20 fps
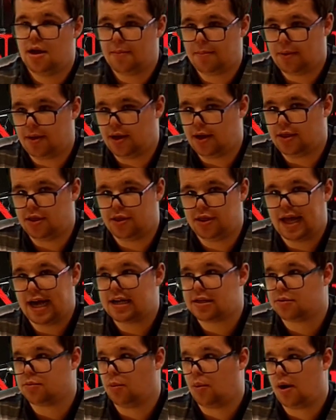But
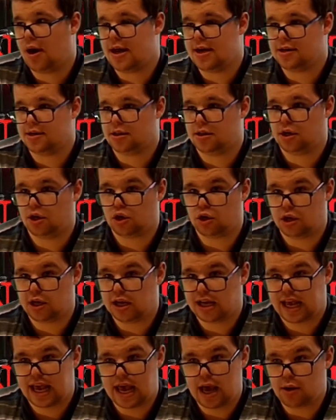that's why the
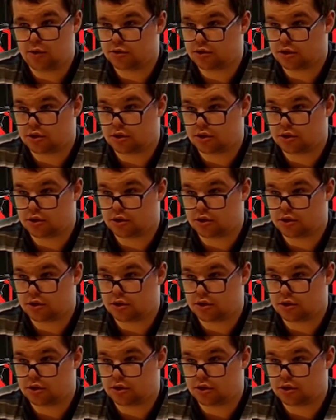kills